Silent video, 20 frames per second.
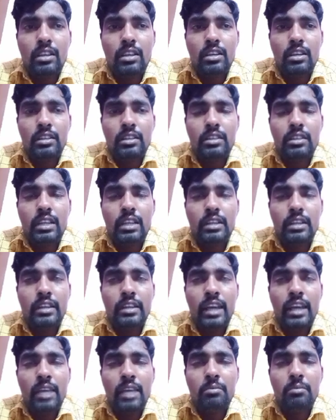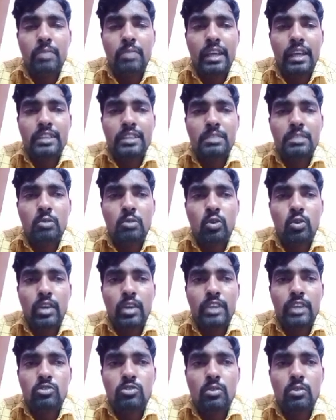In the dam, maximum
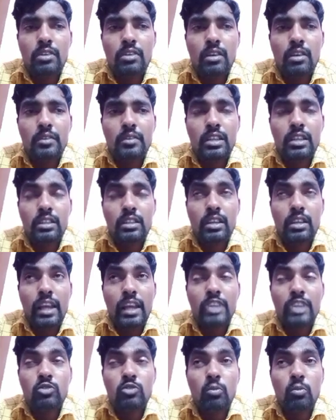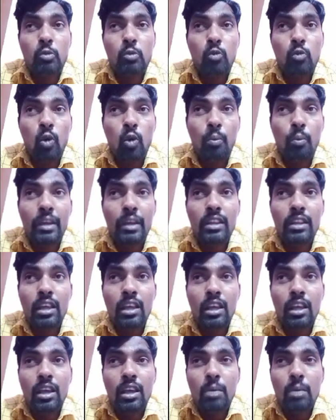cracks will develop. The cracks will be open.
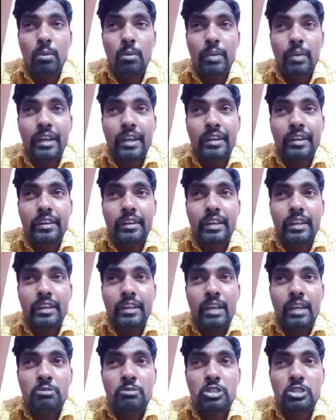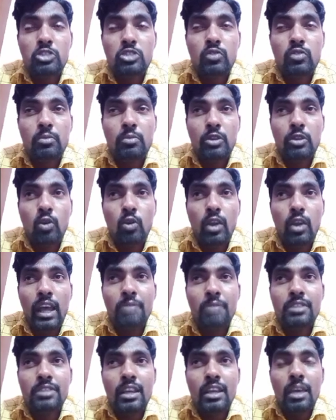Maybe entire dam structure will be
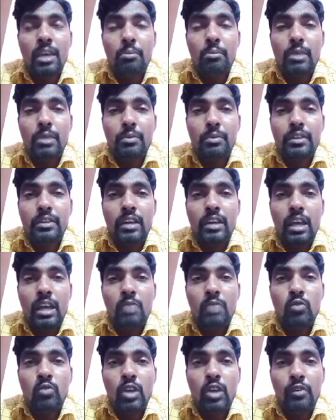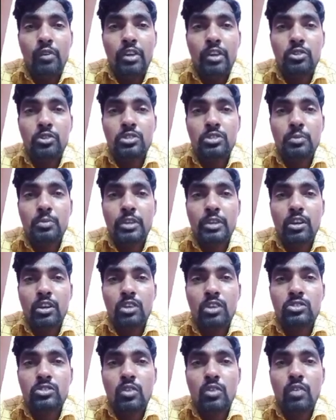collapsed. Maybe dam why we are using
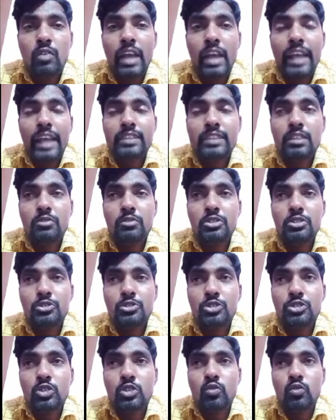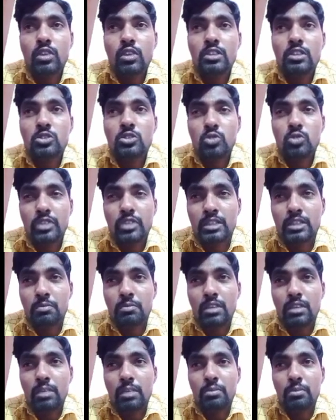because of lacks of cubic water storage
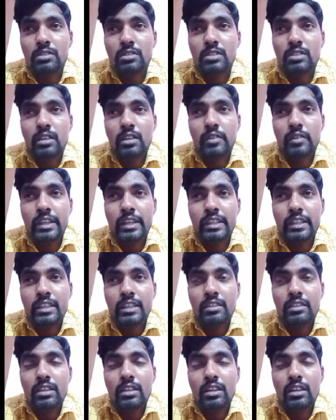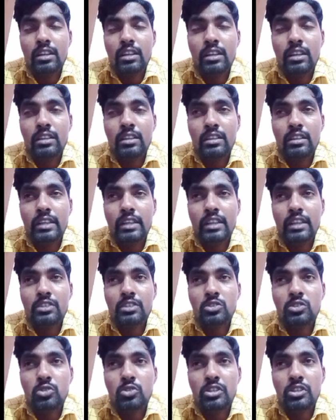purpose. The entire
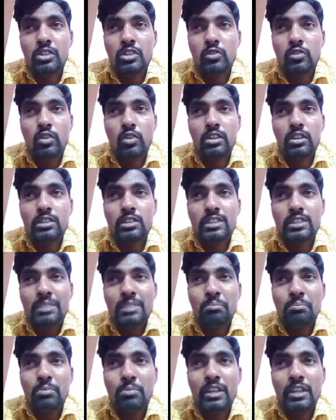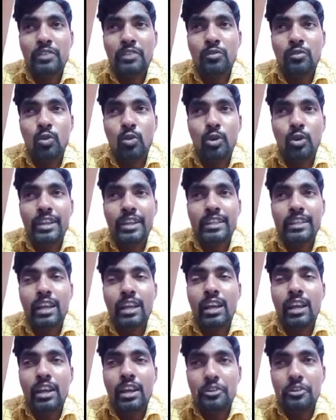storage of the water simply flowing
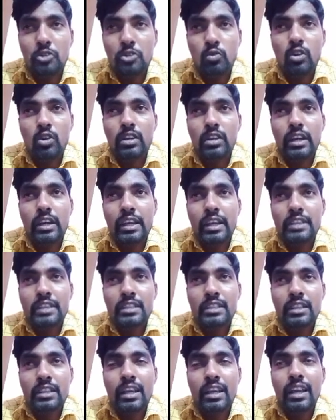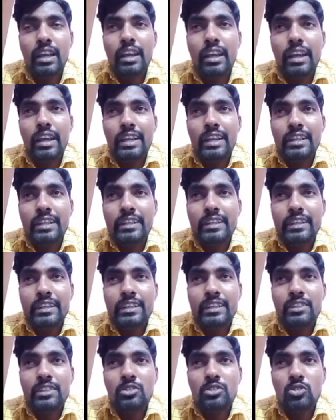downward direction.
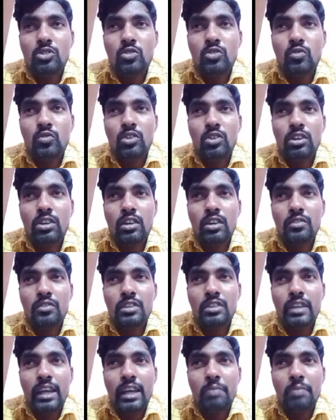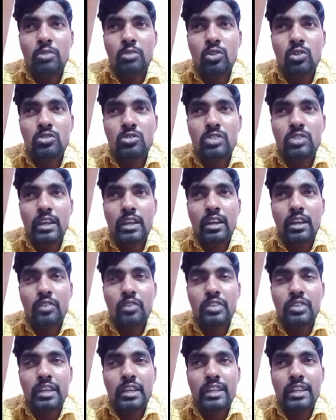Entire downward of the dam downside of
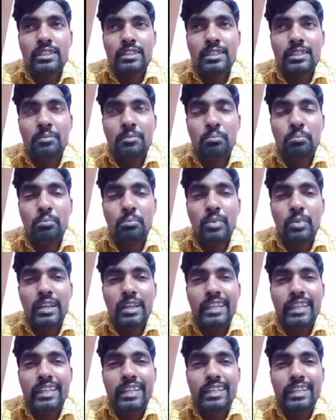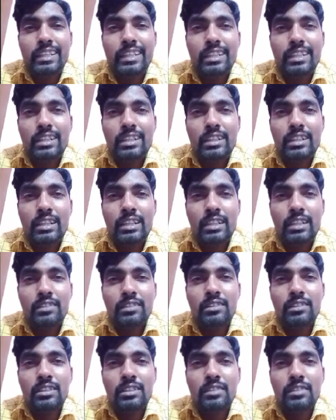the area simply
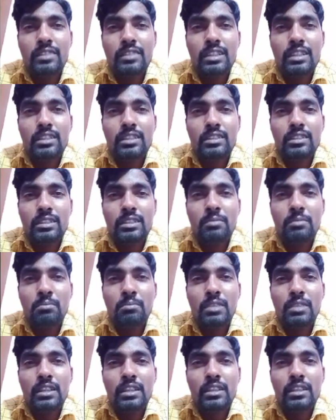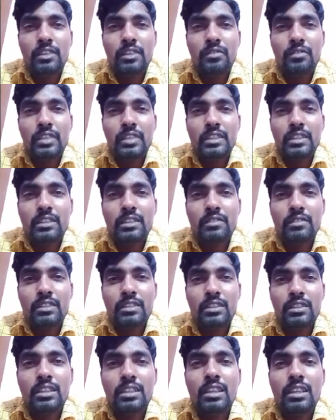covered with simply affected with
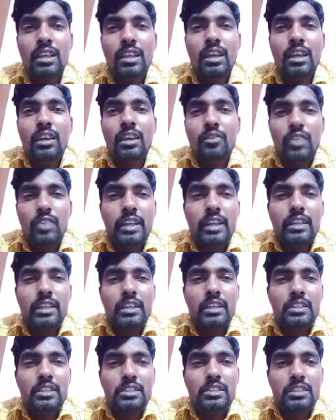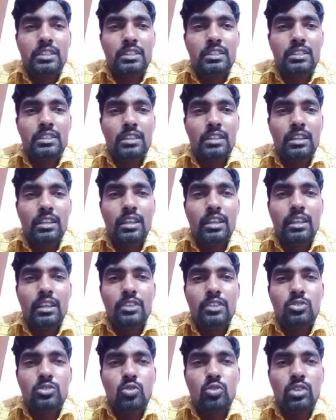the flood conditions.
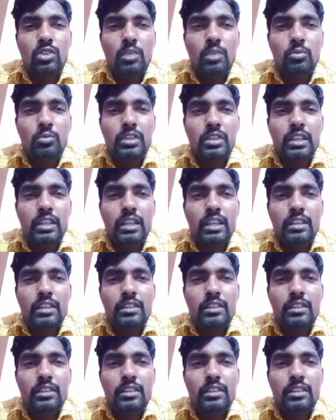So communicate